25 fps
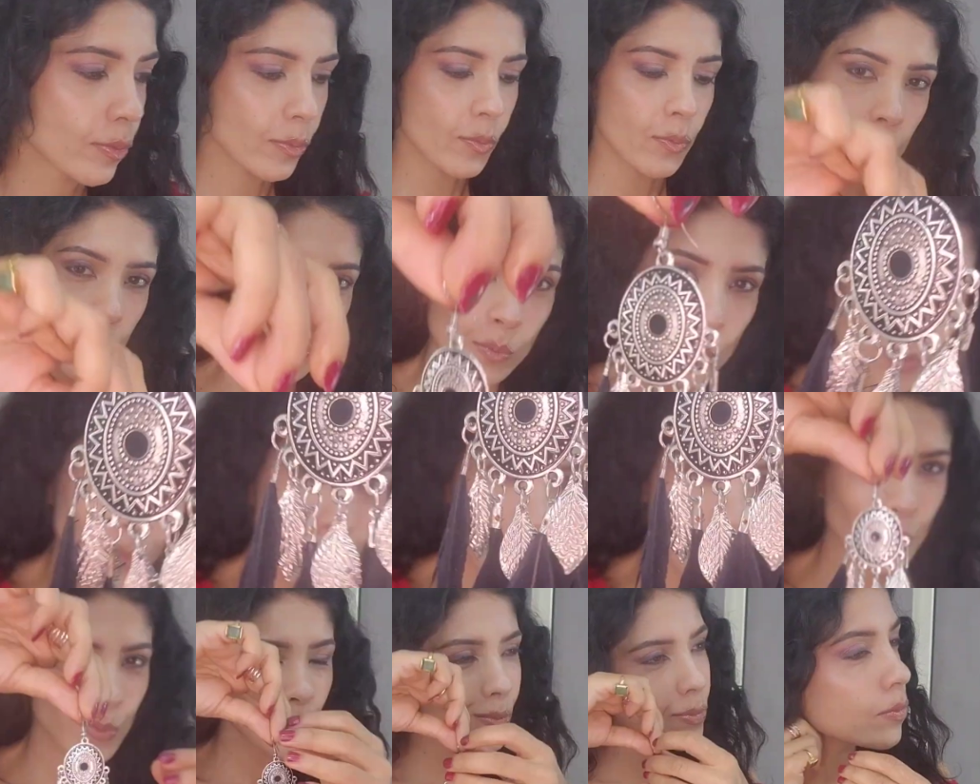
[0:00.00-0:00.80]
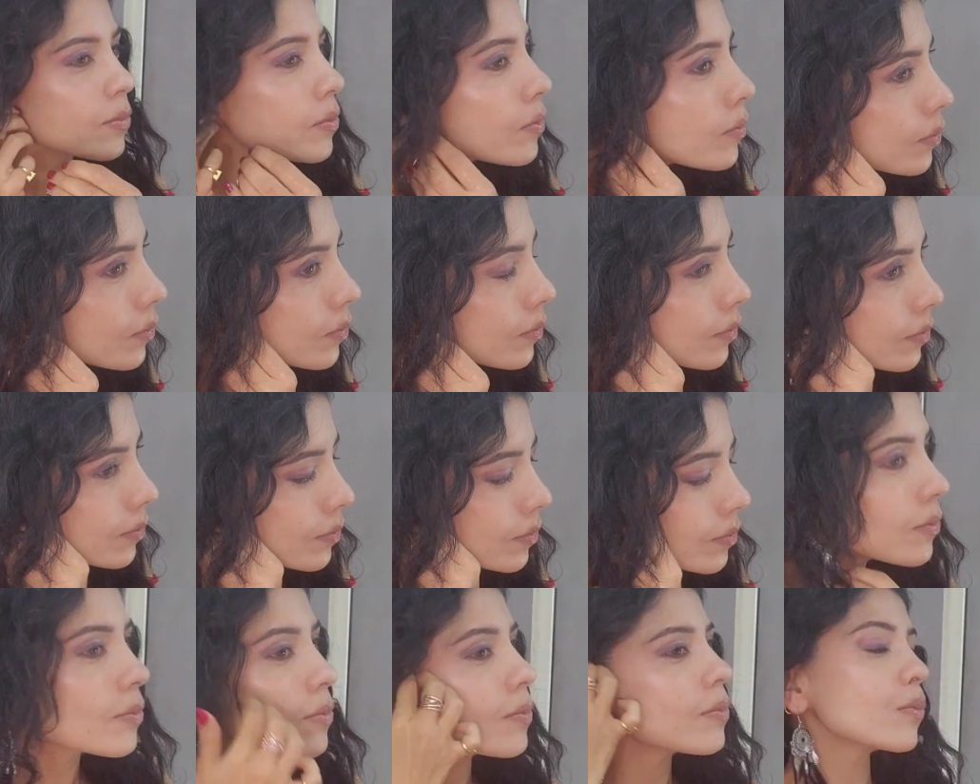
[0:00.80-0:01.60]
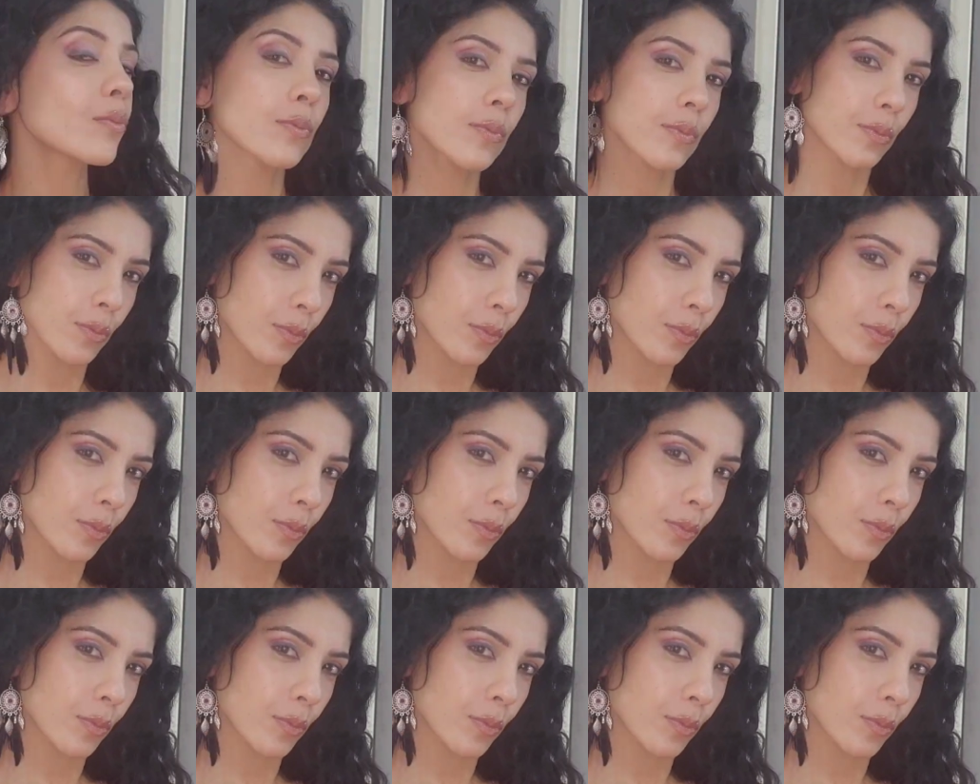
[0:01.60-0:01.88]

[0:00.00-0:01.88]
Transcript: and now I'm just like, I use the